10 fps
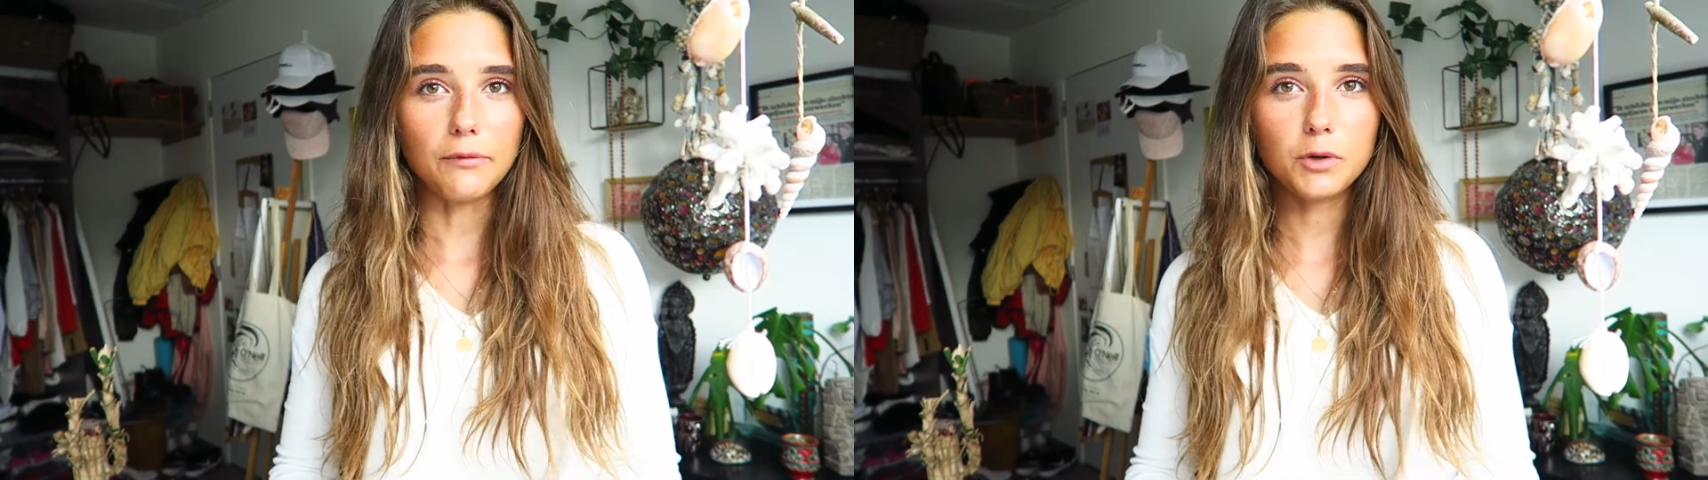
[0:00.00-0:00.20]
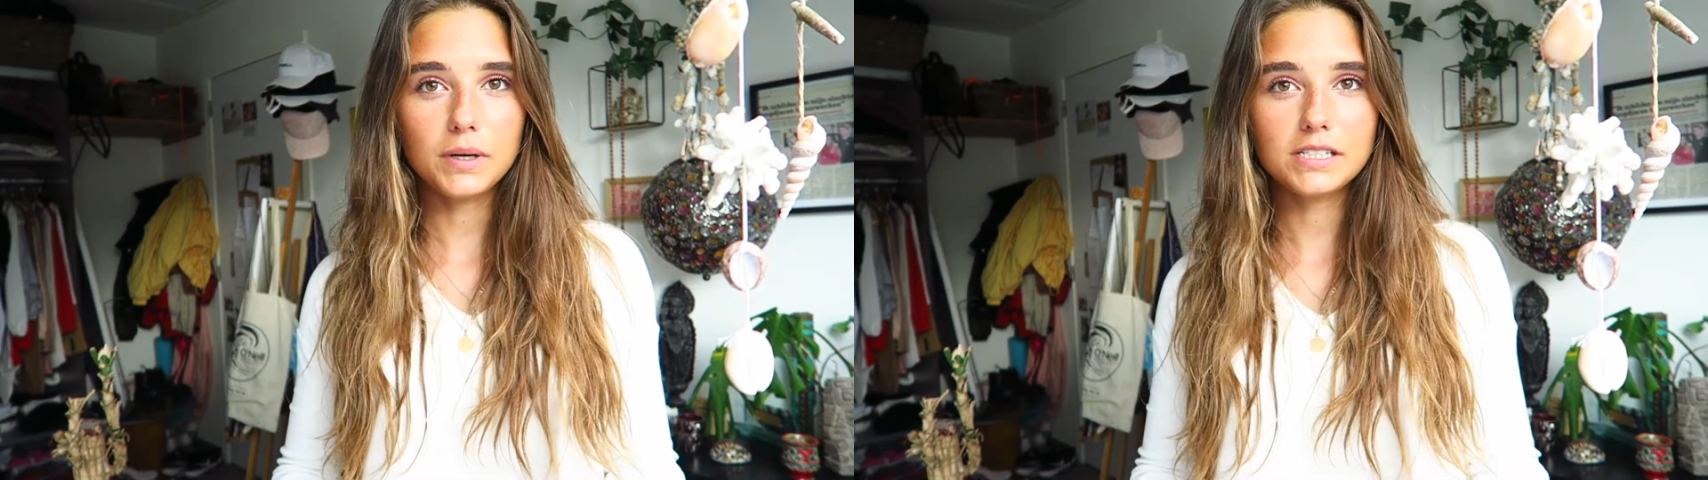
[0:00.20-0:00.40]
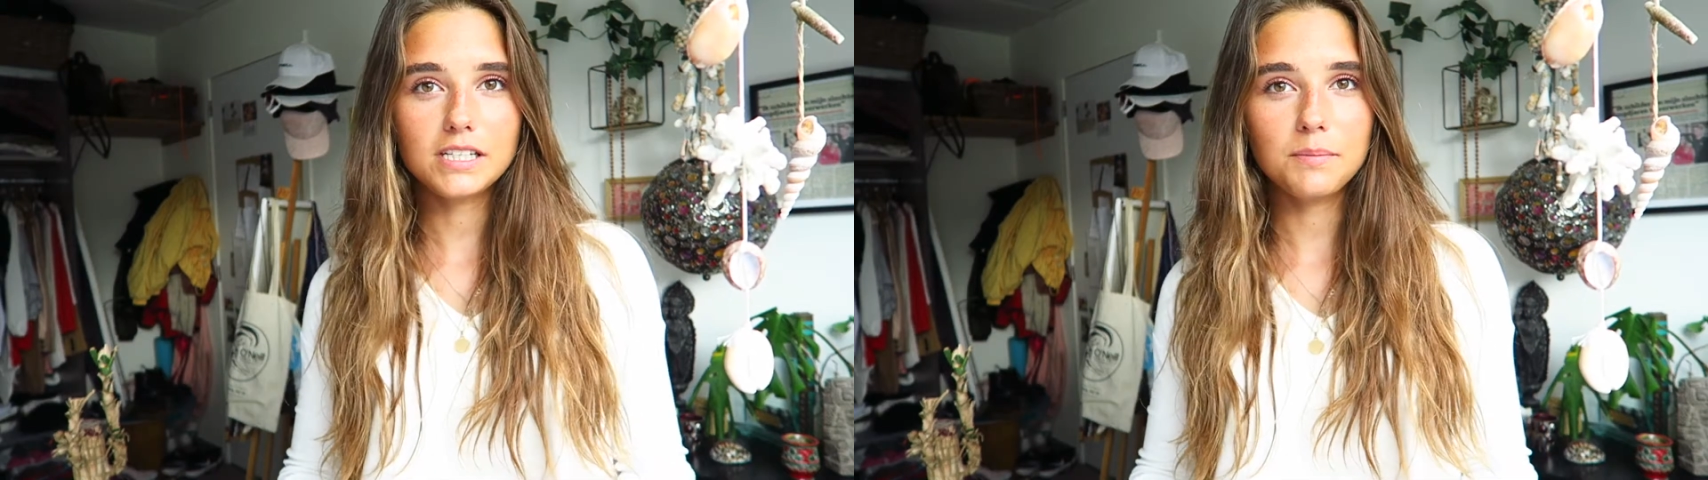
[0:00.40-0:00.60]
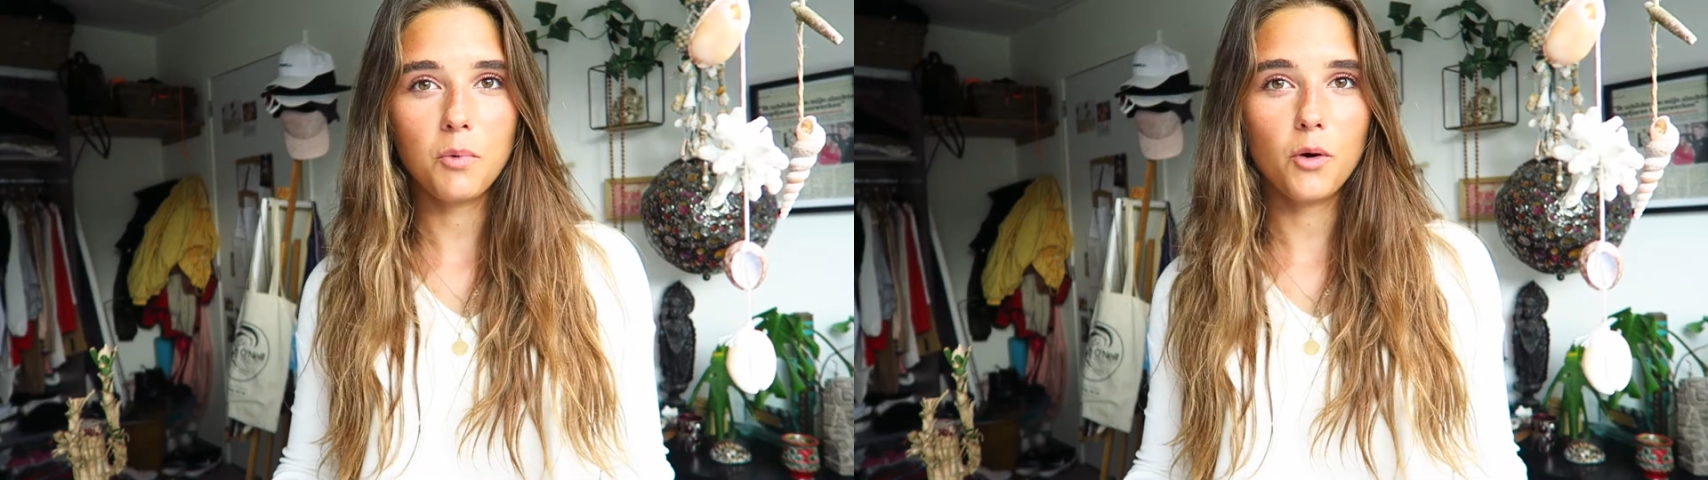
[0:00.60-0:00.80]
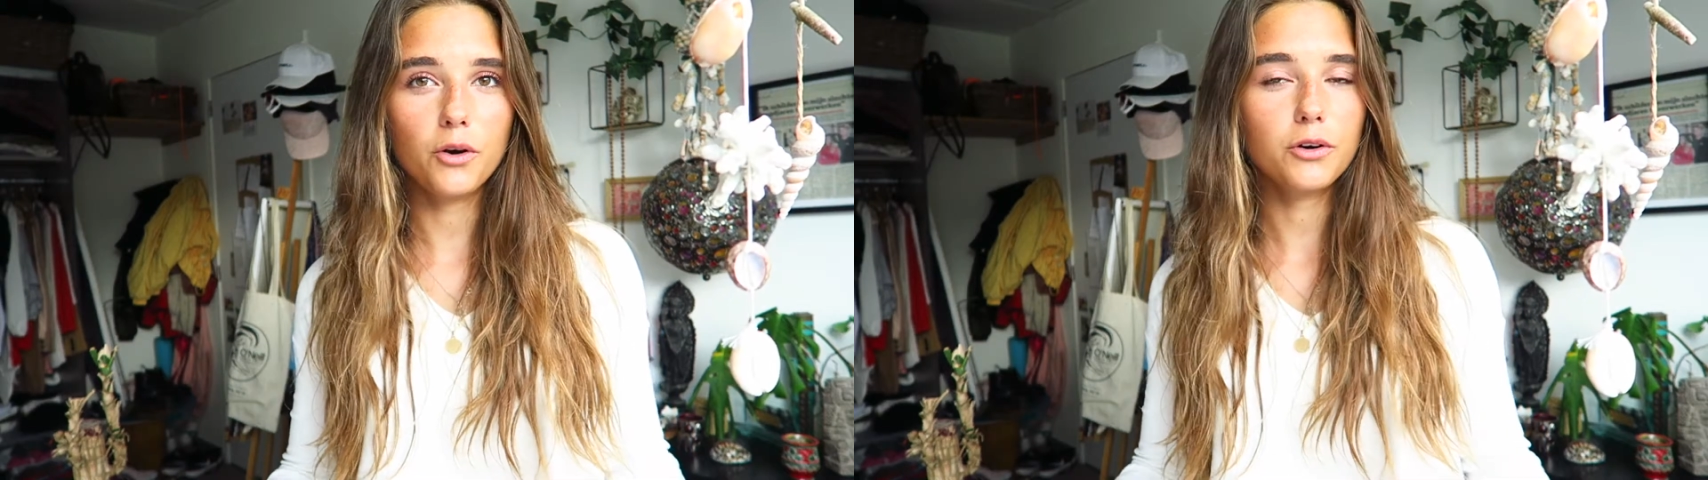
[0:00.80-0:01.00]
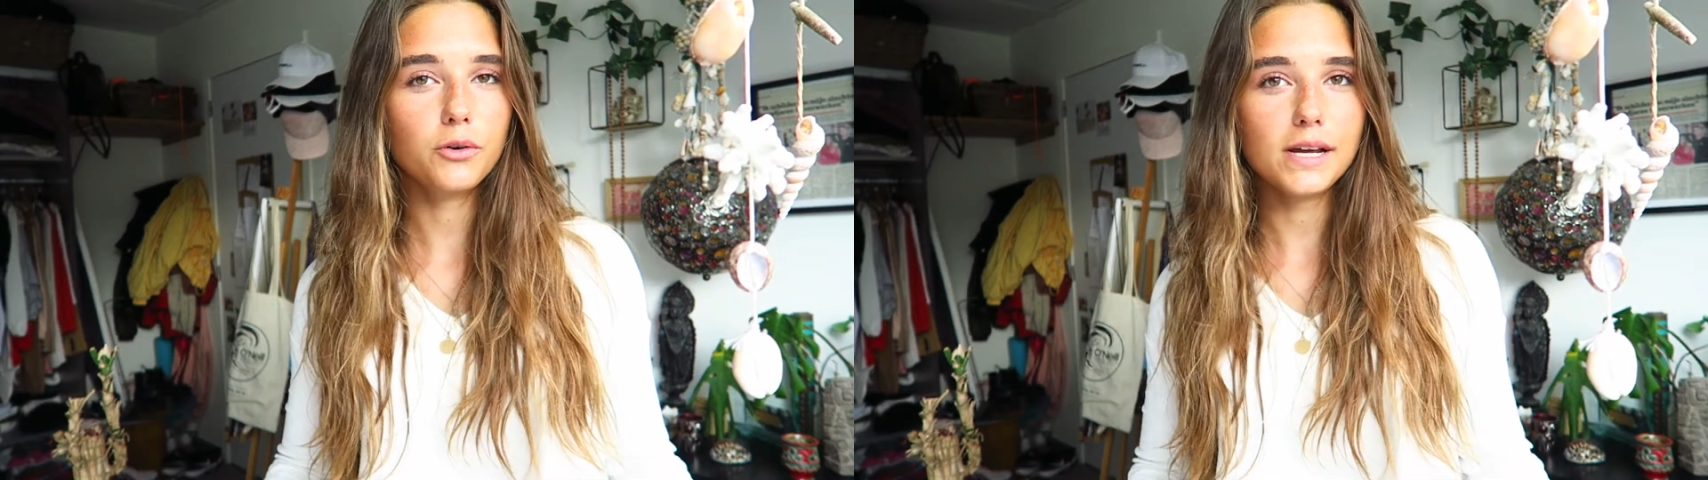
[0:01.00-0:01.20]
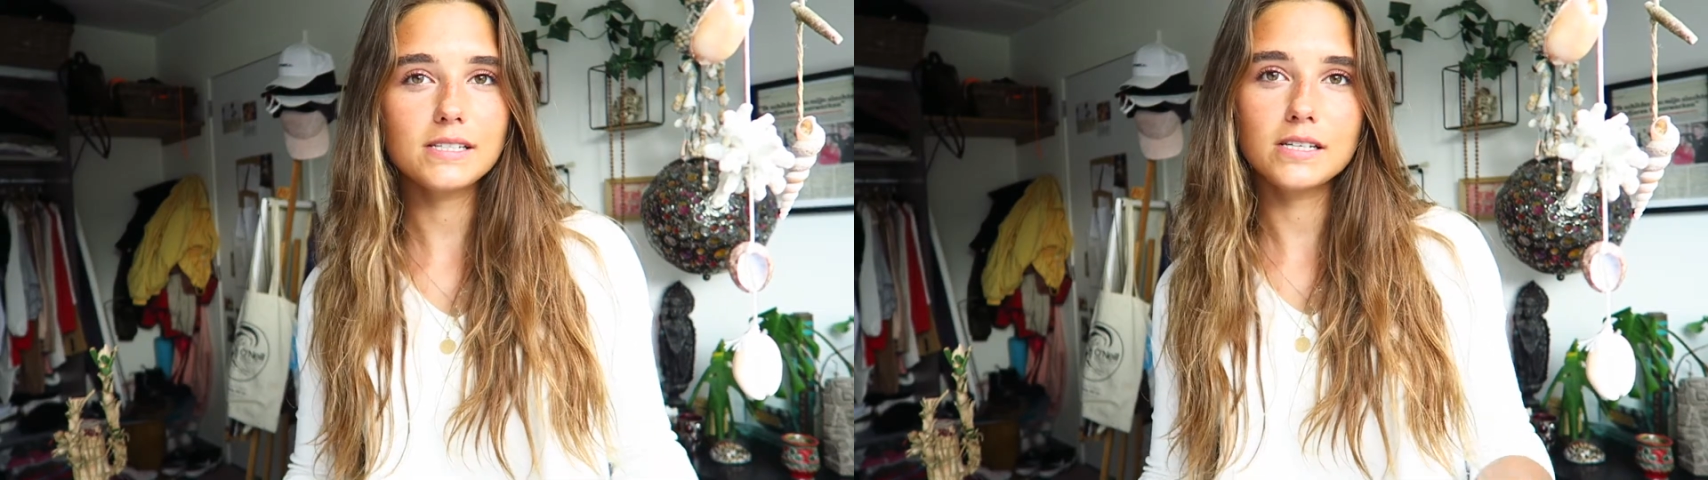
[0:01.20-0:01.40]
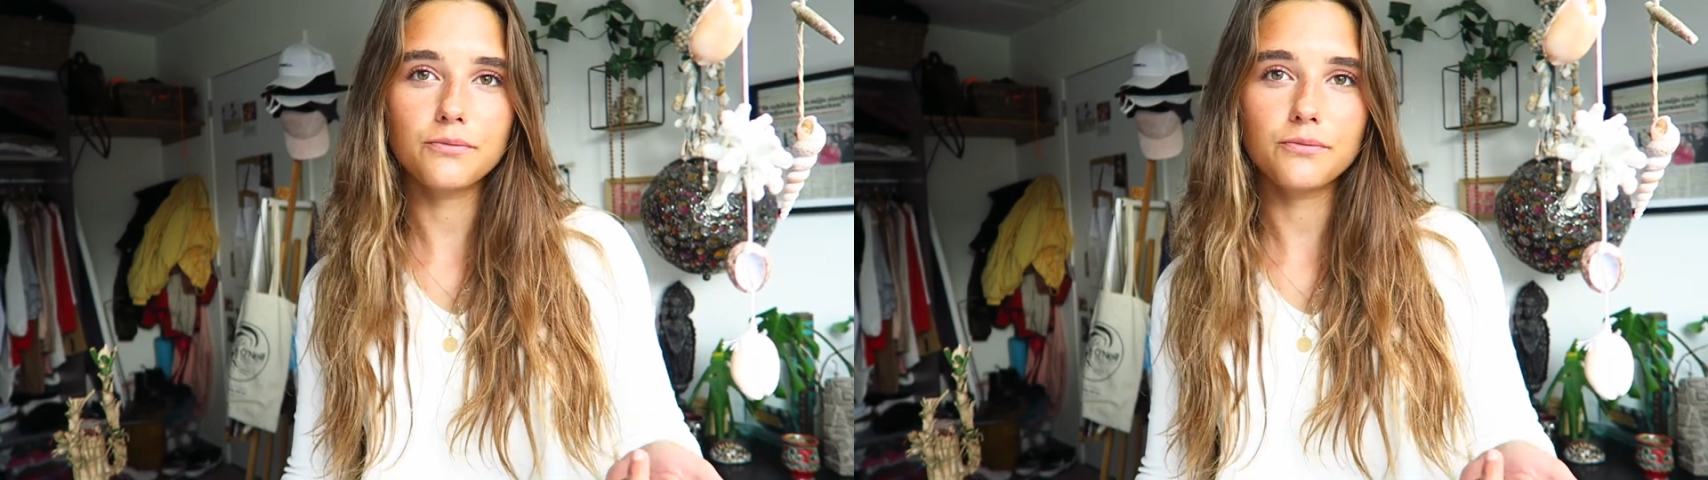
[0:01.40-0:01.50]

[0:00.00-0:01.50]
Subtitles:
If you want to see more crazy,